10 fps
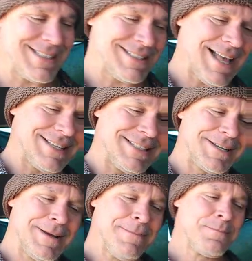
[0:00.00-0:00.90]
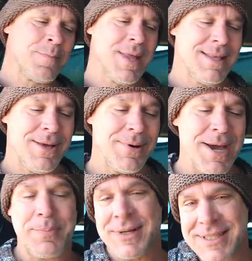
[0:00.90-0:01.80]
That's a classic. And then we
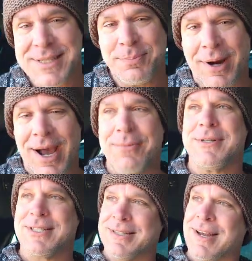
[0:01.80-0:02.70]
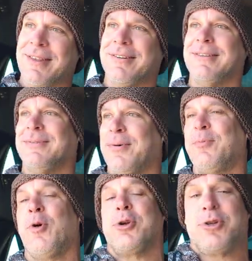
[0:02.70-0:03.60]
got Princess Bride, which is another
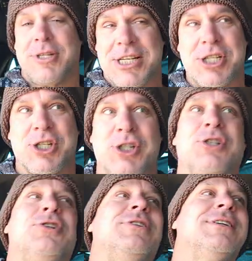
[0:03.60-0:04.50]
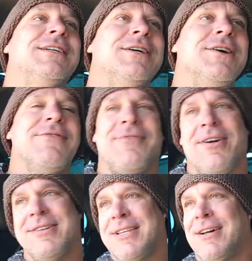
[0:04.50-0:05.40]
more traditional
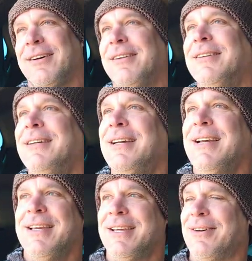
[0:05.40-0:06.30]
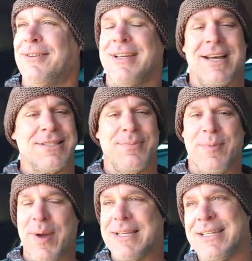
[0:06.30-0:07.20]
fairy tale. You know, and you got some
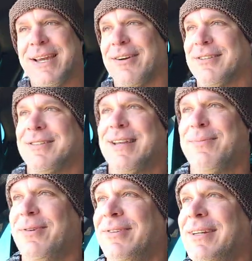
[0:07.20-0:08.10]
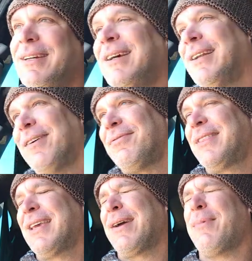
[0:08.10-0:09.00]
amazing characters in that movie. And I
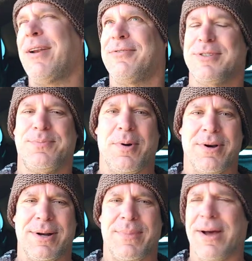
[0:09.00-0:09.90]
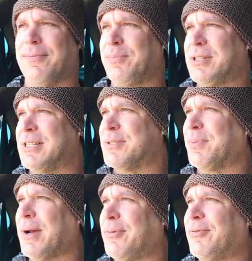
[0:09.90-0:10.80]
think I might have spoken about Princess
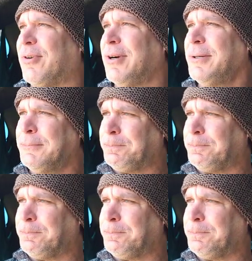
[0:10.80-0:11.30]
Bride before.